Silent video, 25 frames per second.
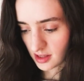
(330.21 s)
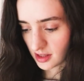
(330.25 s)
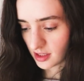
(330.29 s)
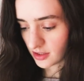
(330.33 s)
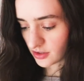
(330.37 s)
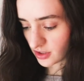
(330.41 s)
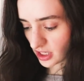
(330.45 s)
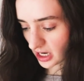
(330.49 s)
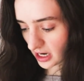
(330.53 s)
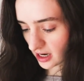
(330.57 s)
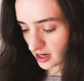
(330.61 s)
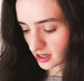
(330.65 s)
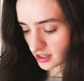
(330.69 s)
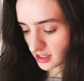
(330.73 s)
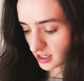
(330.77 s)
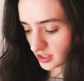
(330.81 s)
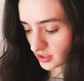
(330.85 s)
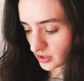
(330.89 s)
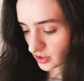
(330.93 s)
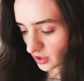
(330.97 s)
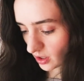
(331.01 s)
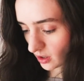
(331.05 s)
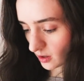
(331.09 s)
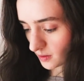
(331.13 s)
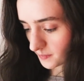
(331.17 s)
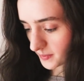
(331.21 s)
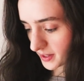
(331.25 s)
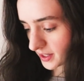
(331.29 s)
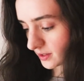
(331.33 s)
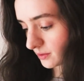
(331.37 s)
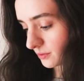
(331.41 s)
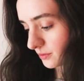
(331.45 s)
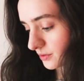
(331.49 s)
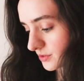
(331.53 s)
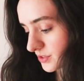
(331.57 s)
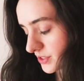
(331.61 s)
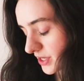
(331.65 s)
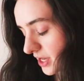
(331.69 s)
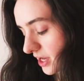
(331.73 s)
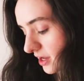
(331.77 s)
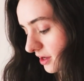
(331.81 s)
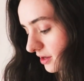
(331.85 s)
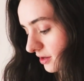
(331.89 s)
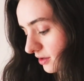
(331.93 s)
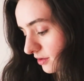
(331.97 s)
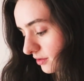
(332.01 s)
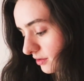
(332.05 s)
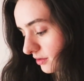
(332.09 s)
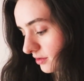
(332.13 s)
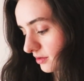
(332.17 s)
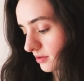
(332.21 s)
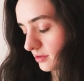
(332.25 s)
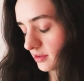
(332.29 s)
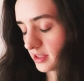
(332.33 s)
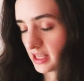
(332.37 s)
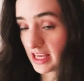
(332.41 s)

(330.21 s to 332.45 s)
the charity shop and also